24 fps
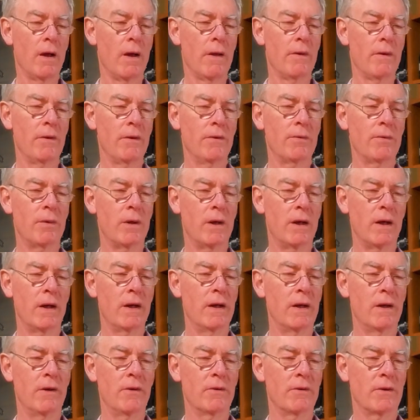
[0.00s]
This wine
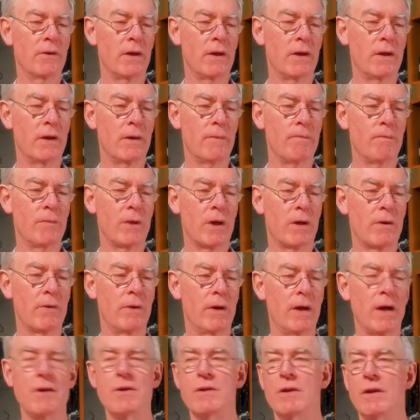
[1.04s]
is the
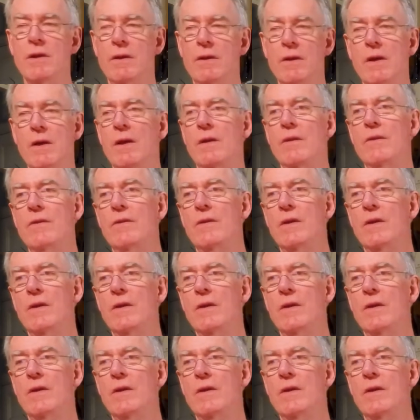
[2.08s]
Creation.